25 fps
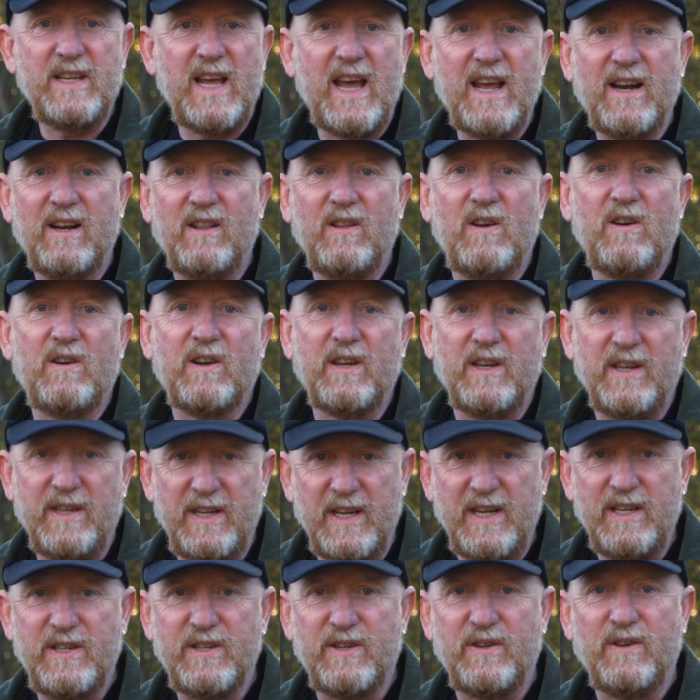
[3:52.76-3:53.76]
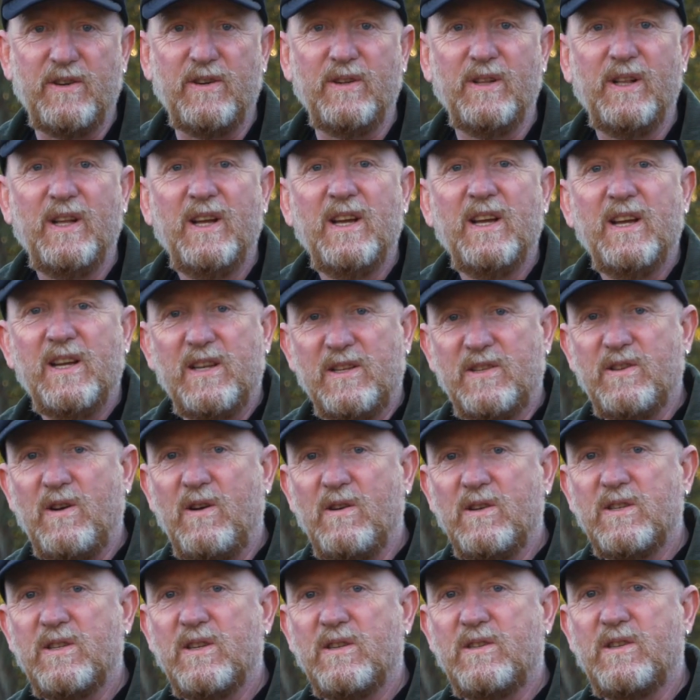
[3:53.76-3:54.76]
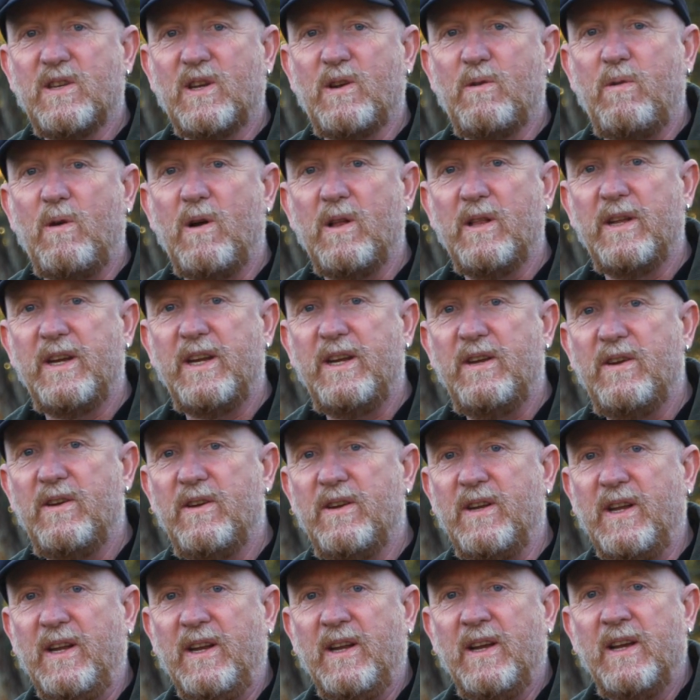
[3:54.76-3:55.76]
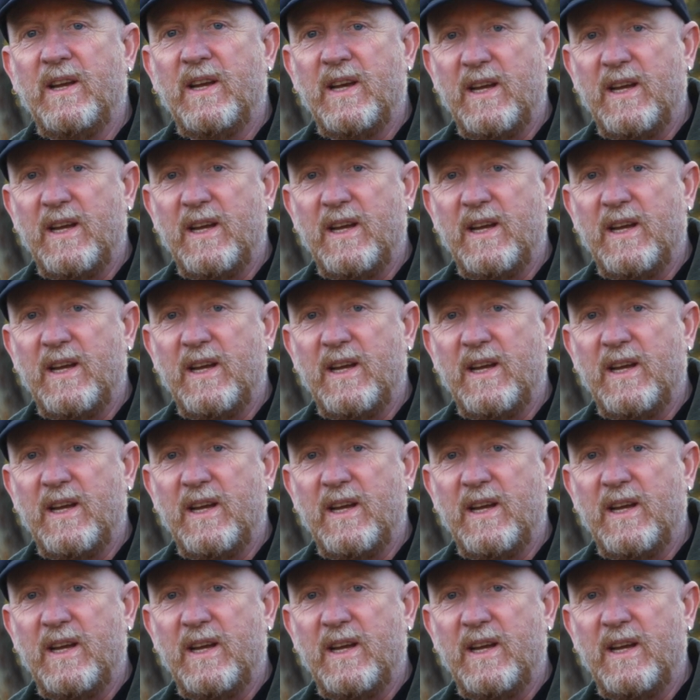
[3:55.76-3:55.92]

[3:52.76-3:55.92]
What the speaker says: analog and digital, as long as it's a quality unit.